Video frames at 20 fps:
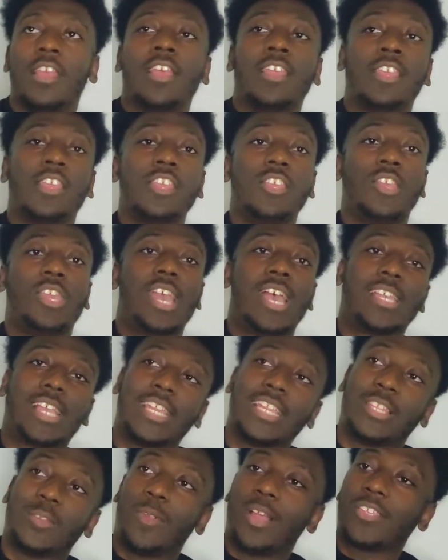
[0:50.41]
You, you guys, I
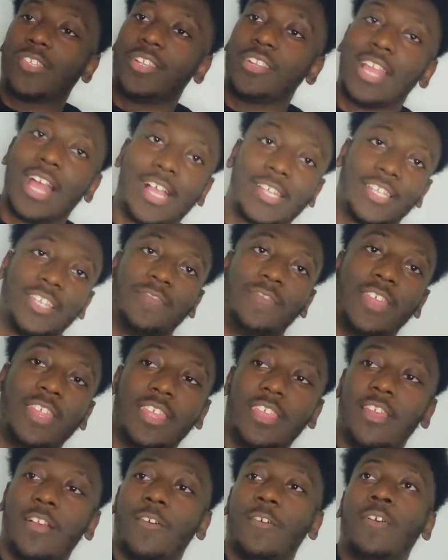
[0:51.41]
did the roster analysis
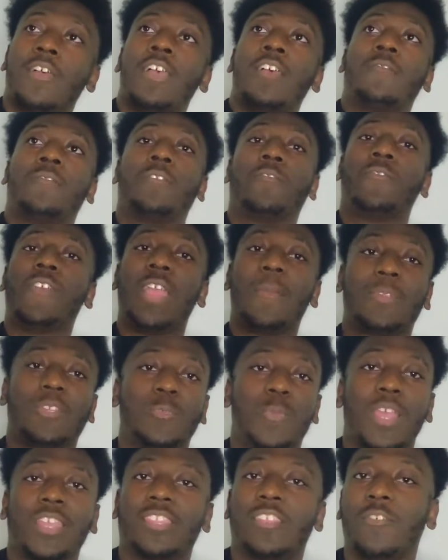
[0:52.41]
video from a fan
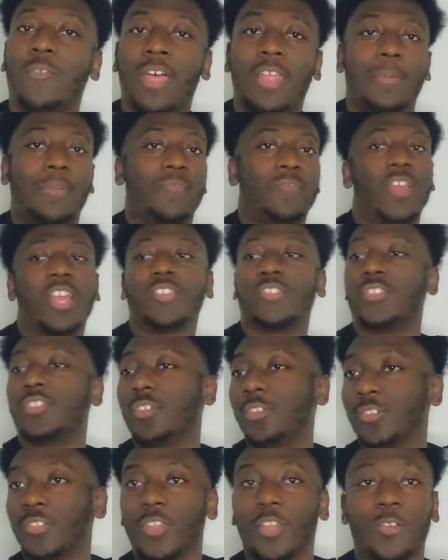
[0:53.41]
perspective. I'm not a
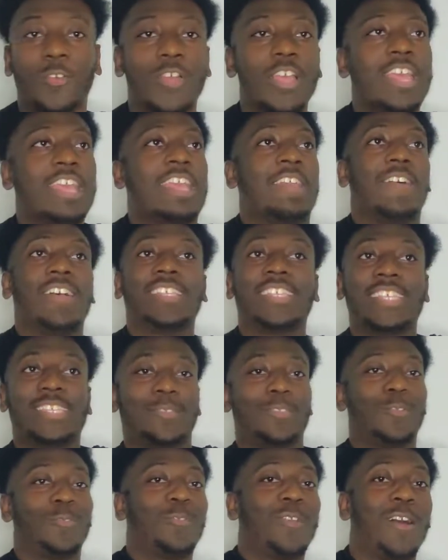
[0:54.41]
professional, so if I said
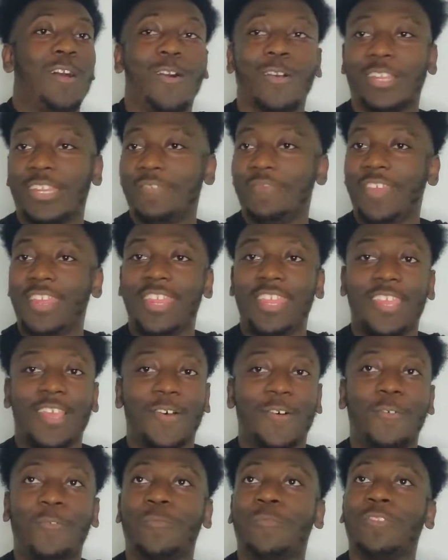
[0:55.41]
something wrong in the
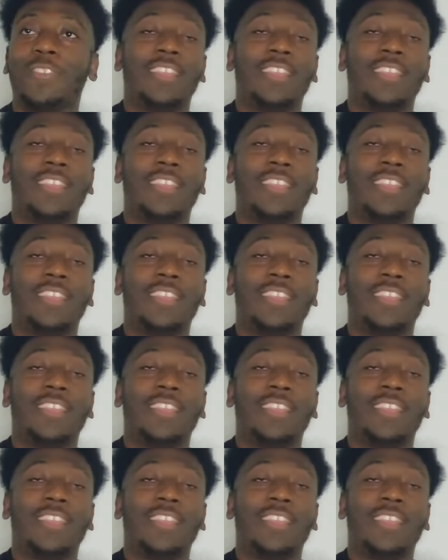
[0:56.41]
video,